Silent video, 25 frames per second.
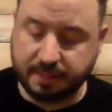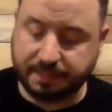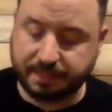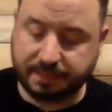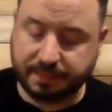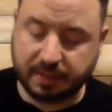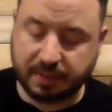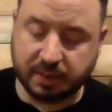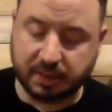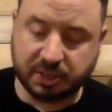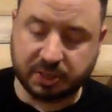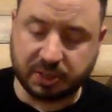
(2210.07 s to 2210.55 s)

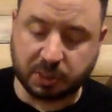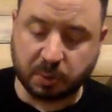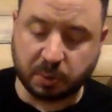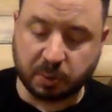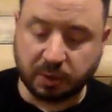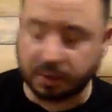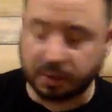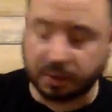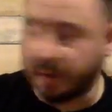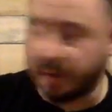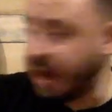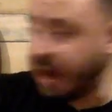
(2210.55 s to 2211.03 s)
Going to
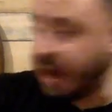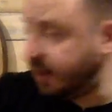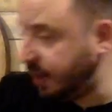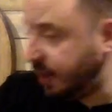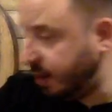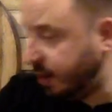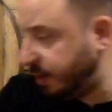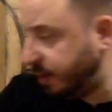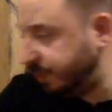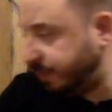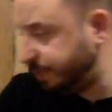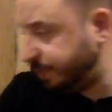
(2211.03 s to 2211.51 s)
swirl it around
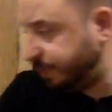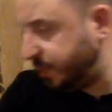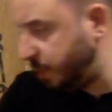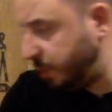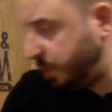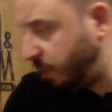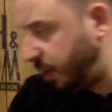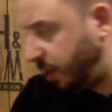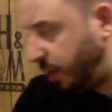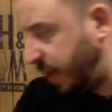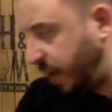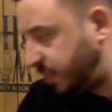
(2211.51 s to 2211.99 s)
here. See
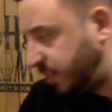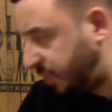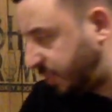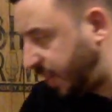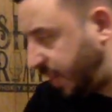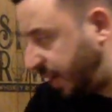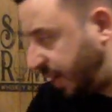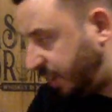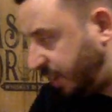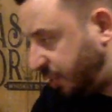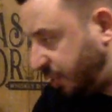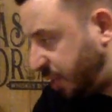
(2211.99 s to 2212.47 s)
what you guys are
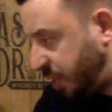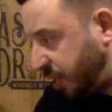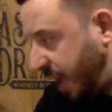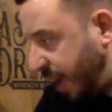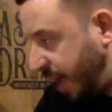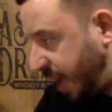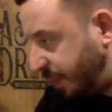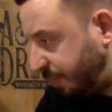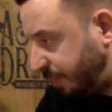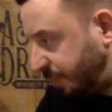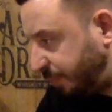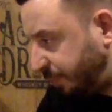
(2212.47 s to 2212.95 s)
saying in the
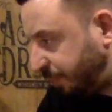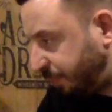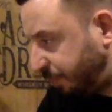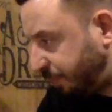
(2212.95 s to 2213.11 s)
chat.